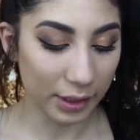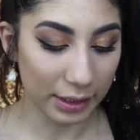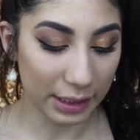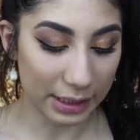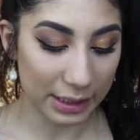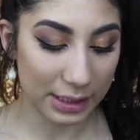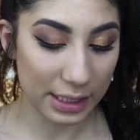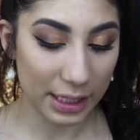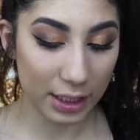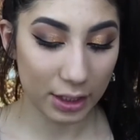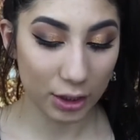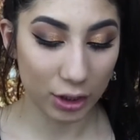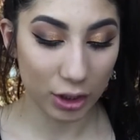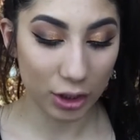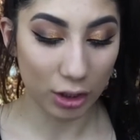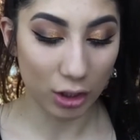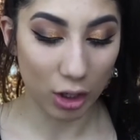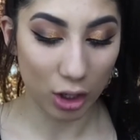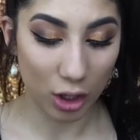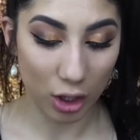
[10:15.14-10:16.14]
Let's take
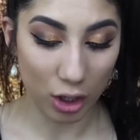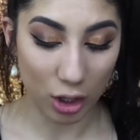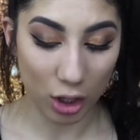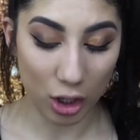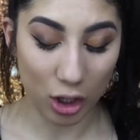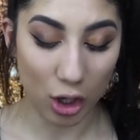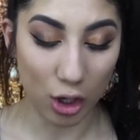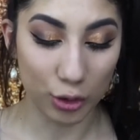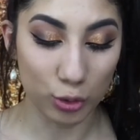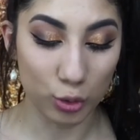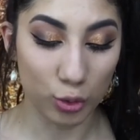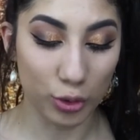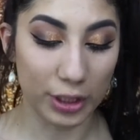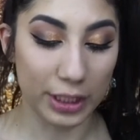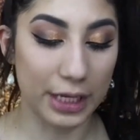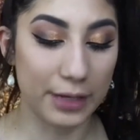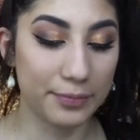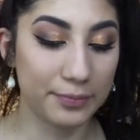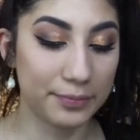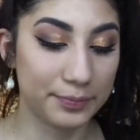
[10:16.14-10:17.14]
our contour
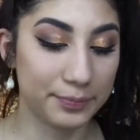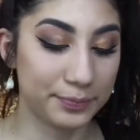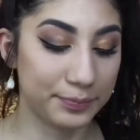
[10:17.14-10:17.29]
again.